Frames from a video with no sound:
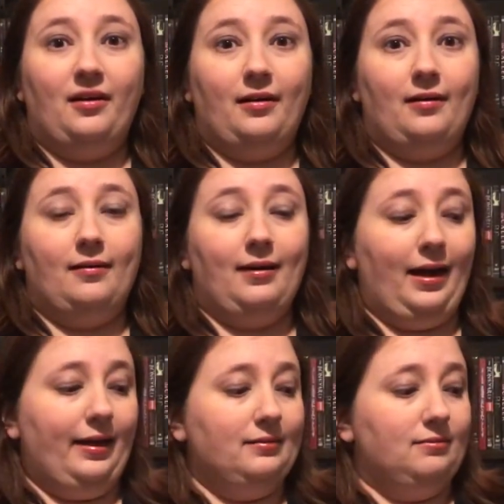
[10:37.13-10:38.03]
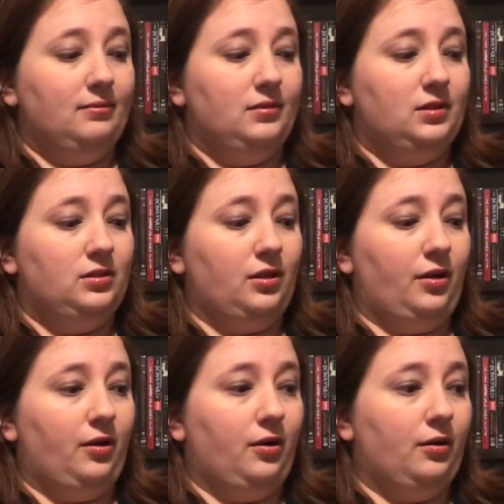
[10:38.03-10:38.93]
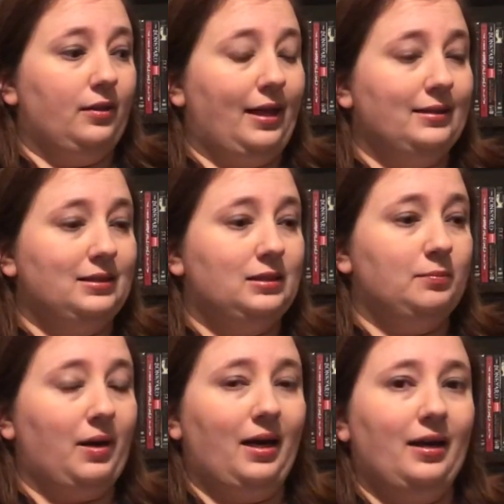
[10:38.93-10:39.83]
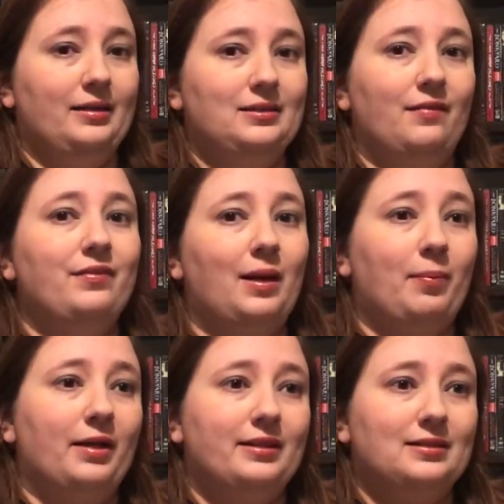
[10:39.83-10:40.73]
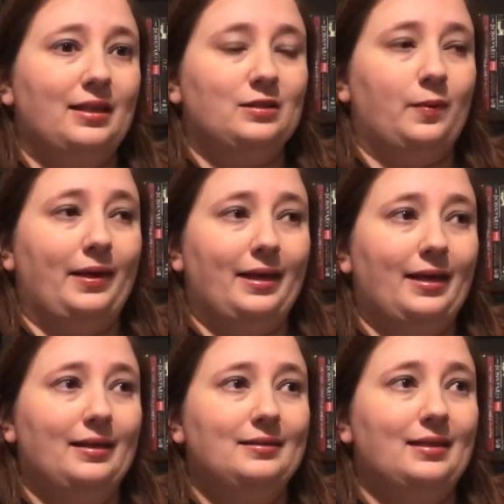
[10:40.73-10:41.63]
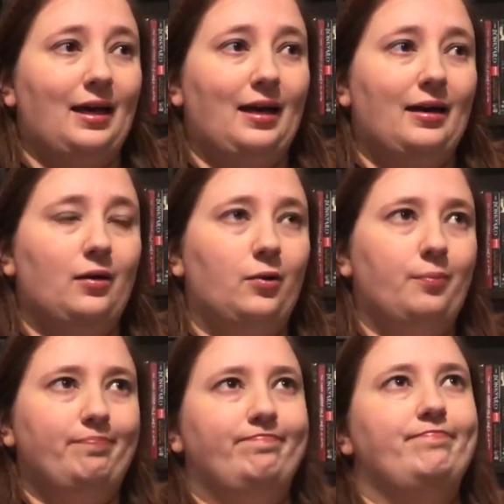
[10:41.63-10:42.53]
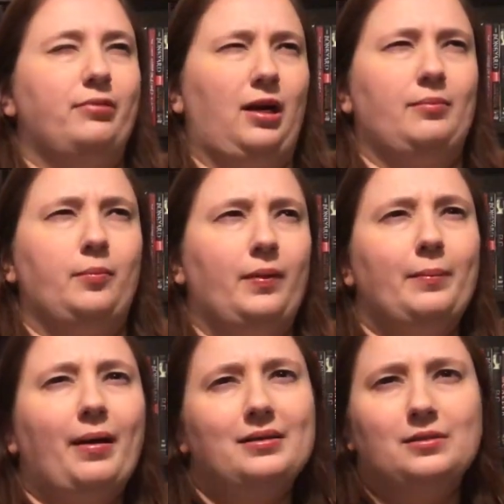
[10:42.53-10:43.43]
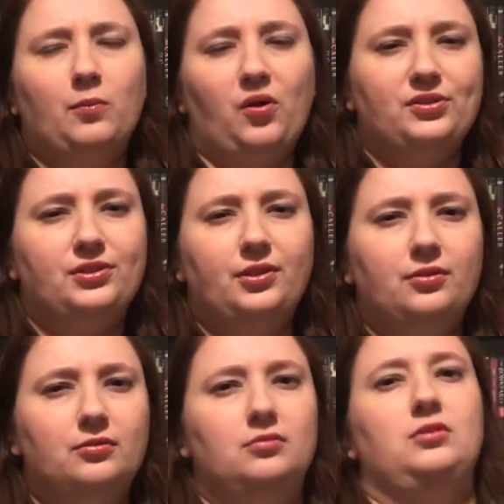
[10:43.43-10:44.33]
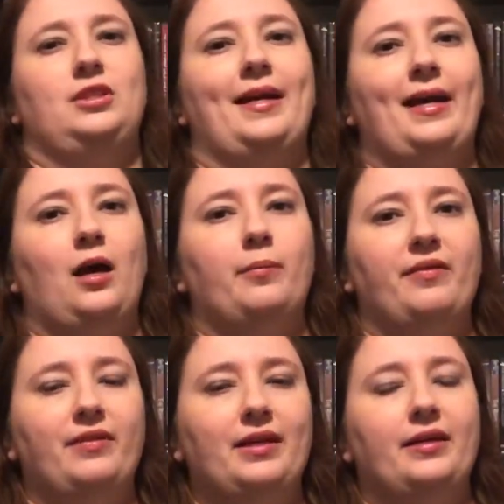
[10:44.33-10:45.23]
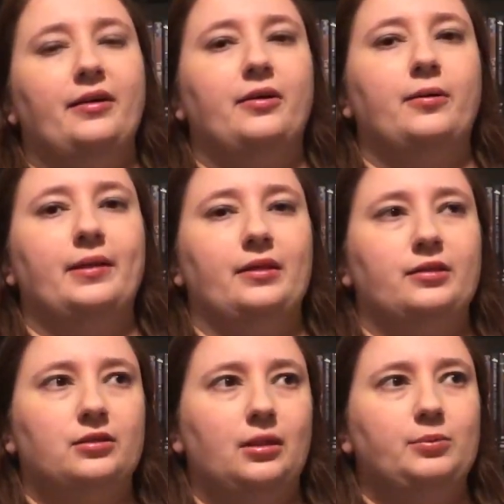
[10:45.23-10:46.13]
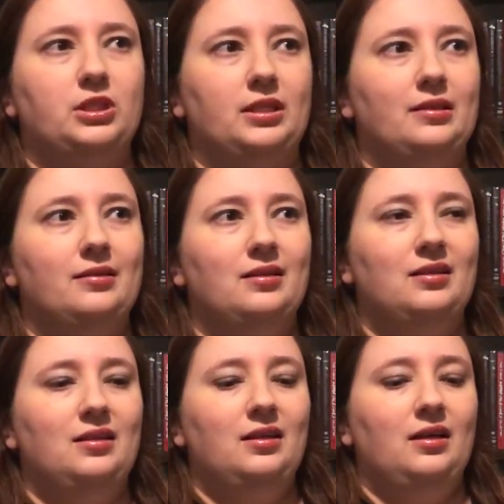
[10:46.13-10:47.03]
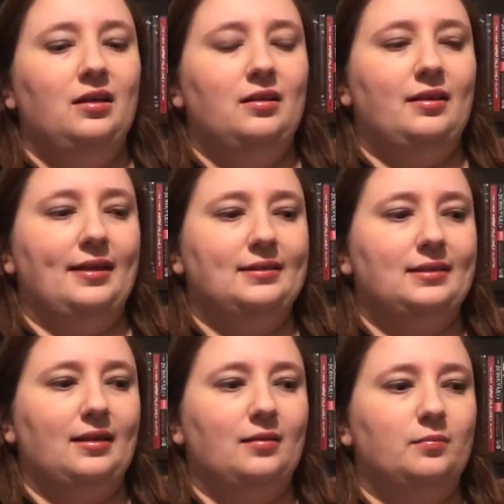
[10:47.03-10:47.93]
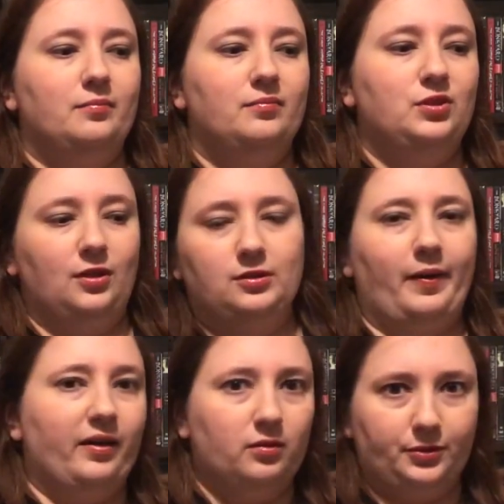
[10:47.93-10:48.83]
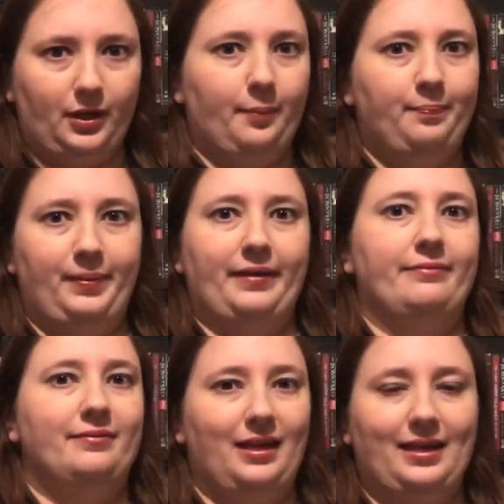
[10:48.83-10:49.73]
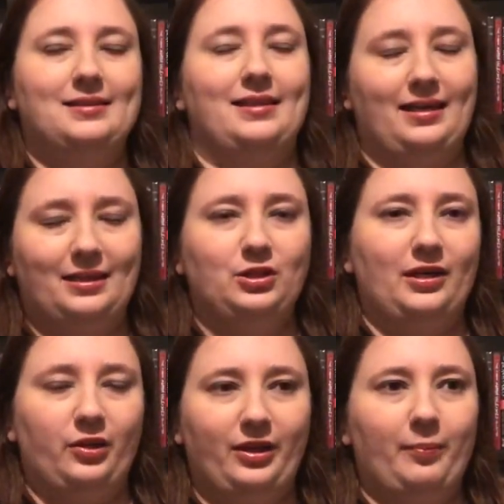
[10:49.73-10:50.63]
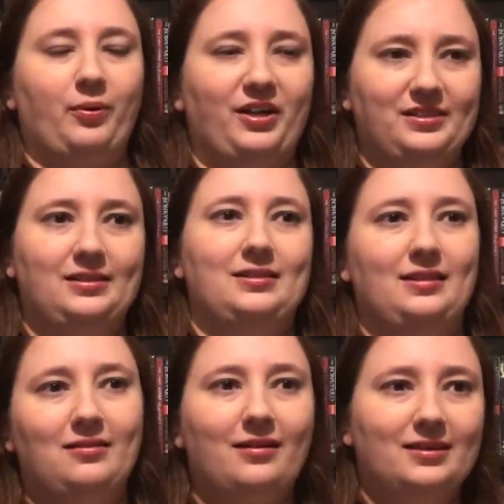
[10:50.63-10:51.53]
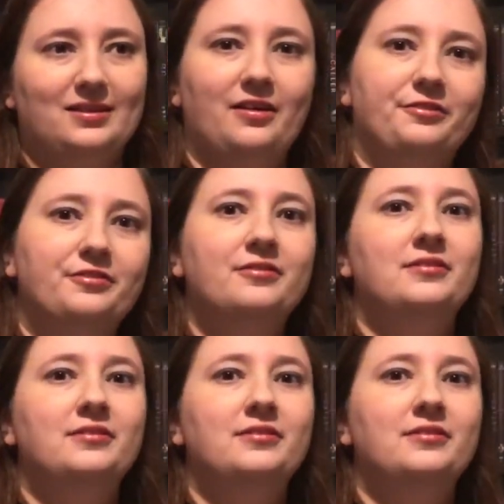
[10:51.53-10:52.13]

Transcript: All right, so that's my stuff that I bought this last weekend. I'll probably buy some more soon. Check out my video in the description that shows my whole trip. And like I said, I try to look at prices at a lot of stuff.